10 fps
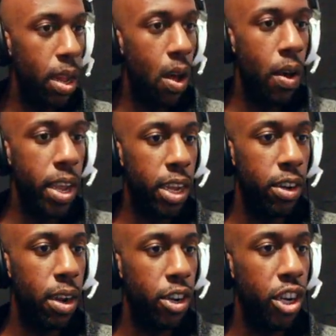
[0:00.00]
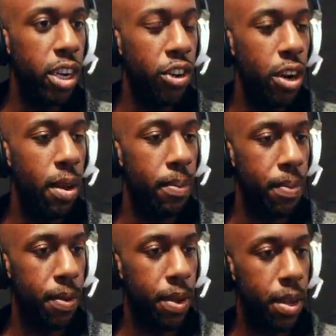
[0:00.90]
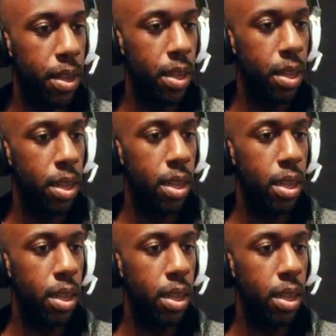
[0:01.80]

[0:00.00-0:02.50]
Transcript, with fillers: Oh, he could jump. She could jump. Oh,